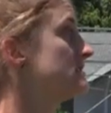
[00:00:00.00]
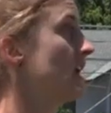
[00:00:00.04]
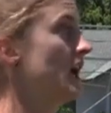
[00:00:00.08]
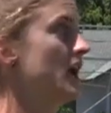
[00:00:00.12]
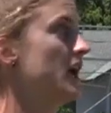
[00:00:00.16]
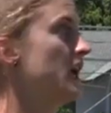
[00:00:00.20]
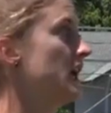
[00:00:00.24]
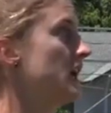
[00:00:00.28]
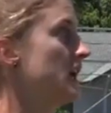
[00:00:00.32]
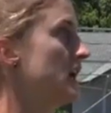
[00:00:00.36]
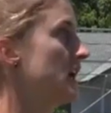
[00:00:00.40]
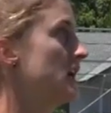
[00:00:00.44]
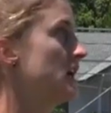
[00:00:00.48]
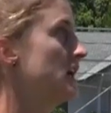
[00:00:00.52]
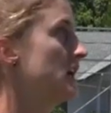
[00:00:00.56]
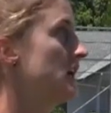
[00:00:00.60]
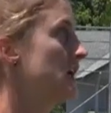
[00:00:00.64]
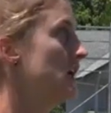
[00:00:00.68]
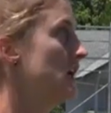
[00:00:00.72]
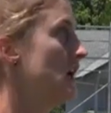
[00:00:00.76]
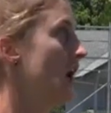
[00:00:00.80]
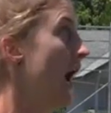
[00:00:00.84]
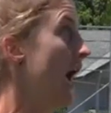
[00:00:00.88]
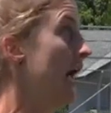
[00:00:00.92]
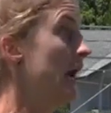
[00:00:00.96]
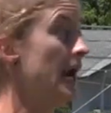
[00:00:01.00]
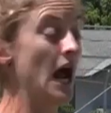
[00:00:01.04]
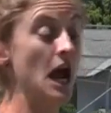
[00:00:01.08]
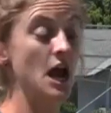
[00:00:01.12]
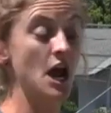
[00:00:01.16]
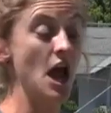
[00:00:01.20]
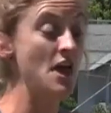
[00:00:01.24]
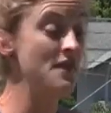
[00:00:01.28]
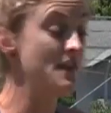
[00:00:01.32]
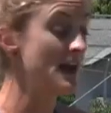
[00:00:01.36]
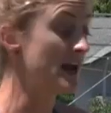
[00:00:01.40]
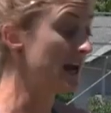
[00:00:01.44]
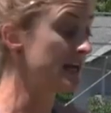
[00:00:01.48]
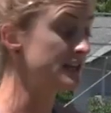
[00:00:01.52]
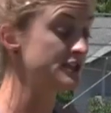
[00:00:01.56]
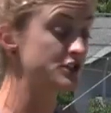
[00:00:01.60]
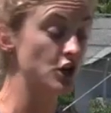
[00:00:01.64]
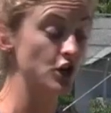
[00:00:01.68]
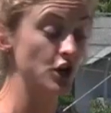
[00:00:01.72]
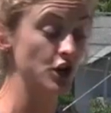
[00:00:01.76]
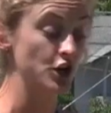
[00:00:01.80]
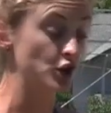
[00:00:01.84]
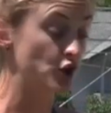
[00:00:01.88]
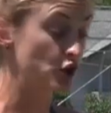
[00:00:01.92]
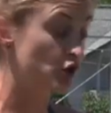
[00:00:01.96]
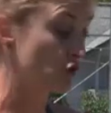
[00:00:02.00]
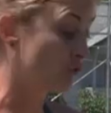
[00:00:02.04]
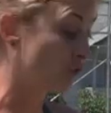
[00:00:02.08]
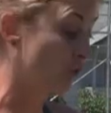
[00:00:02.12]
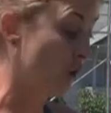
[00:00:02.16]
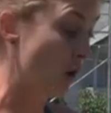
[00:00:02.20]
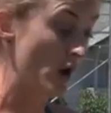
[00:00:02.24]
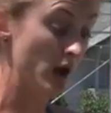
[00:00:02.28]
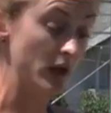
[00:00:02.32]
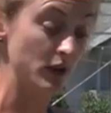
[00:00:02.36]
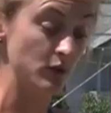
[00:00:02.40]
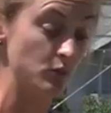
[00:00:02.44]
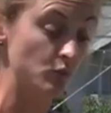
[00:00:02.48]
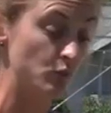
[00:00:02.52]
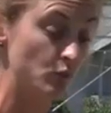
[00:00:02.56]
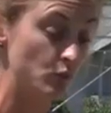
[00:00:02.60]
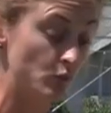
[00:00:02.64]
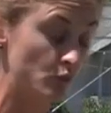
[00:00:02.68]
Like, and I, and then I started going